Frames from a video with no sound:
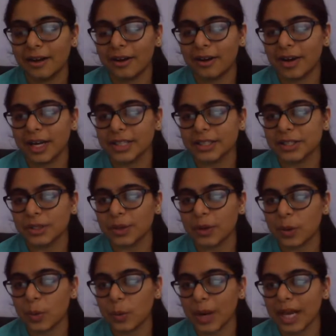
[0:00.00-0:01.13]
All right,
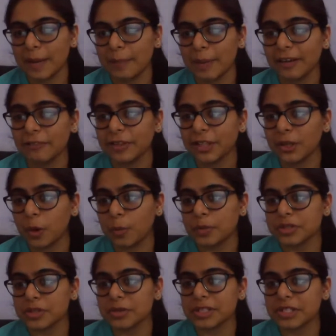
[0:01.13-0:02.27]
so while applying for the
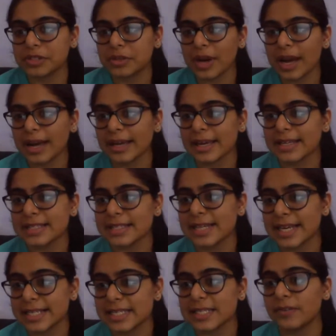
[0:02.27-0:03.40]
open source track, is it
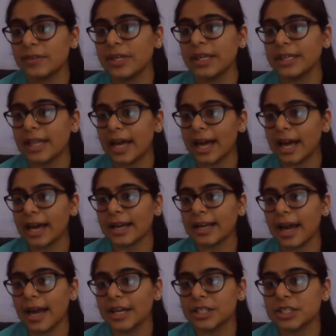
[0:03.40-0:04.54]
necessary that
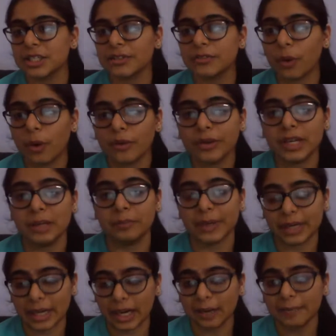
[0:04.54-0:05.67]
I should have already
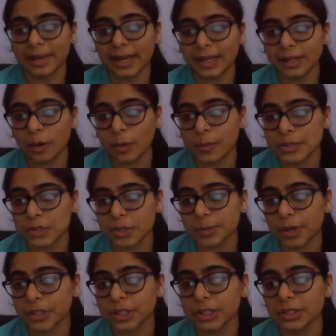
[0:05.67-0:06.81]
begun making the open source
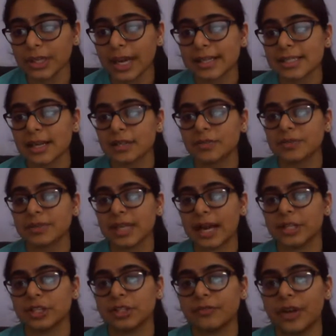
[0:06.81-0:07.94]
project, or can I start from
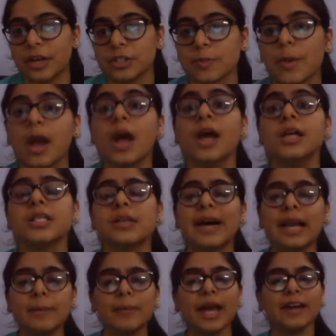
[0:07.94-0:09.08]
scratch in the fellowship? So
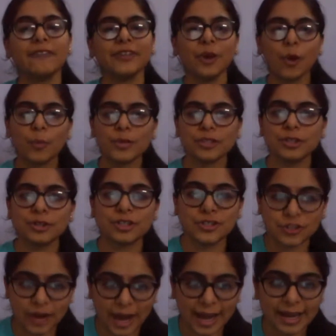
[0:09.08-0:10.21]
while applying for the open source
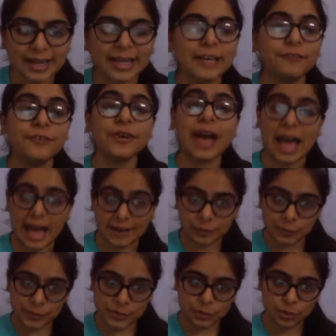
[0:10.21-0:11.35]
track, if you have
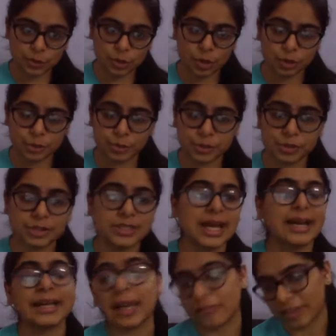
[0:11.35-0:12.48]
open source contribution,
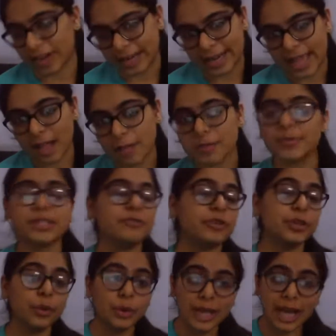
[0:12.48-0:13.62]
that definitely helps. But if
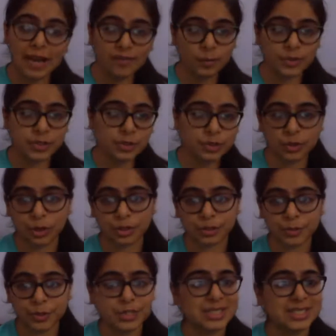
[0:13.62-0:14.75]
you don't have open source
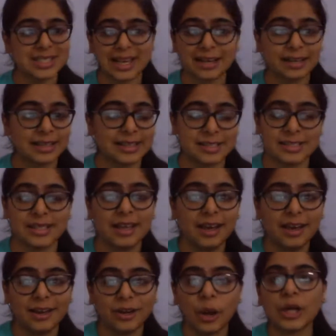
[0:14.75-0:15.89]
contributions, that is
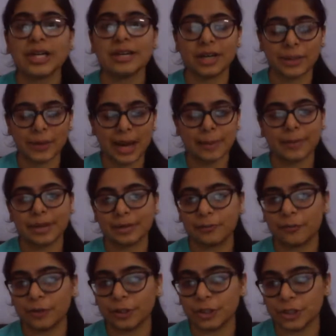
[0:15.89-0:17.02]
not a requirement
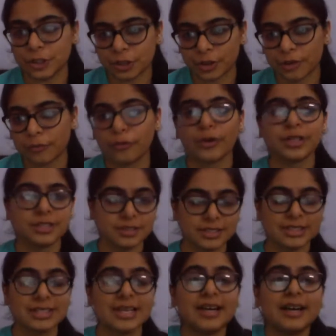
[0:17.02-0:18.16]
for sure, for
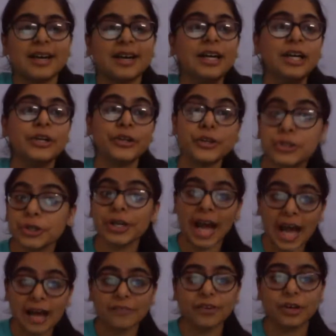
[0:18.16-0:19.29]
certain. You should
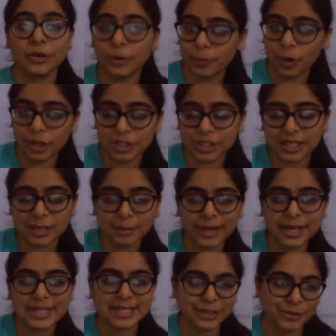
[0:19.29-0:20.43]
have a good project in
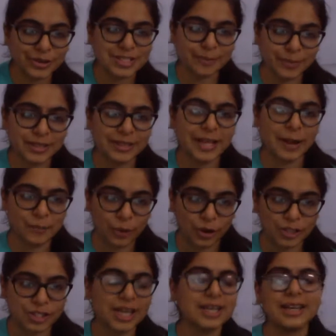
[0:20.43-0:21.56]
place and you can submit that
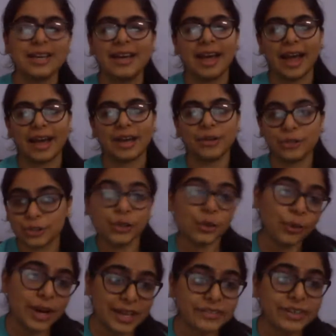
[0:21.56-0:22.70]
project, and you should
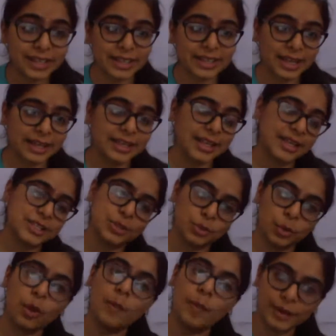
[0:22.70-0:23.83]
know everything that there is
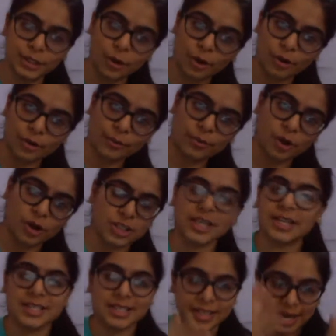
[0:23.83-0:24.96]
to know about your own
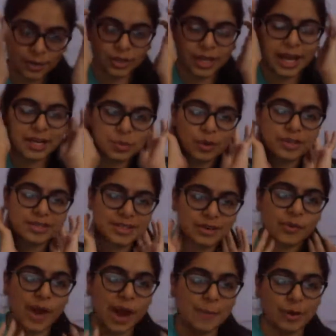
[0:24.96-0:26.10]
project, because that is what is the
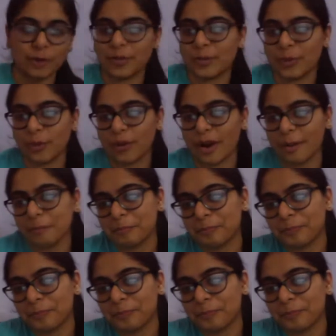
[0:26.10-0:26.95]
requirement of the program.